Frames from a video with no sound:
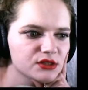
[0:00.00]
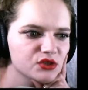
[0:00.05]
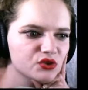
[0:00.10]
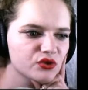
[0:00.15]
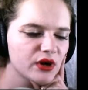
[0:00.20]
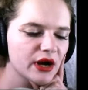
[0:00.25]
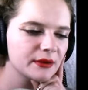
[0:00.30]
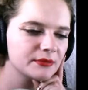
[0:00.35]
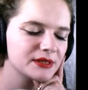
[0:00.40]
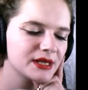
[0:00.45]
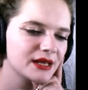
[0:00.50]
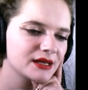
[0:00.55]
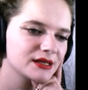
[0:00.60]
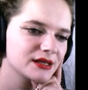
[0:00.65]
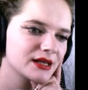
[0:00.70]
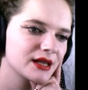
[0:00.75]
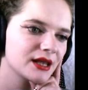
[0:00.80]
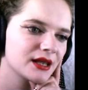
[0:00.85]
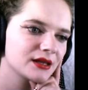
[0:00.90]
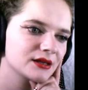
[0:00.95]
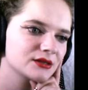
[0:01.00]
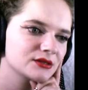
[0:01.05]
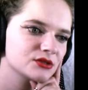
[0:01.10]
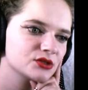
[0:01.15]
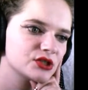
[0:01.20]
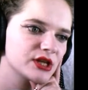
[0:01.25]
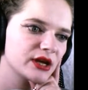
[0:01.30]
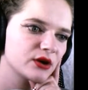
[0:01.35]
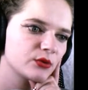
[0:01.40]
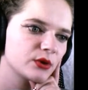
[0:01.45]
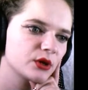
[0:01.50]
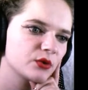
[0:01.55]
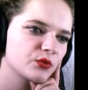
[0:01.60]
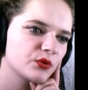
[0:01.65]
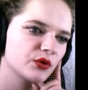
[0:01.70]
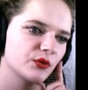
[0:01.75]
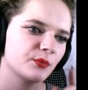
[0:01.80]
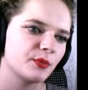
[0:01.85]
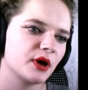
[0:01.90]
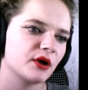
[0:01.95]
A striped candy cane
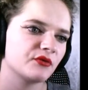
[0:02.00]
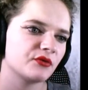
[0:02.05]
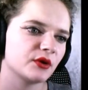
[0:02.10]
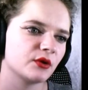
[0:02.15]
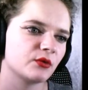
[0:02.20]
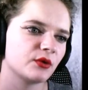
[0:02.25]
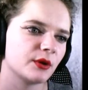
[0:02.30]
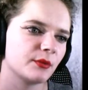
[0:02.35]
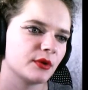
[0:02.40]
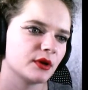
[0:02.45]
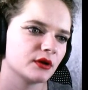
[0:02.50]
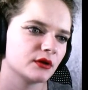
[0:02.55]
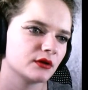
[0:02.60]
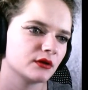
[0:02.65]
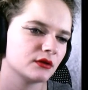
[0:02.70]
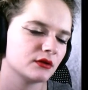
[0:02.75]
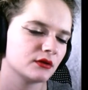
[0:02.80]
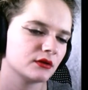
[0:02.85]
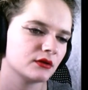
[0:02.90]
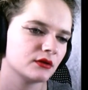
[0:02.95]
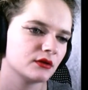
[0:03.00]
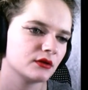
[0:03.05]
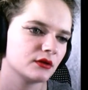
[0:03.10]
decorated with a puffy ribbon.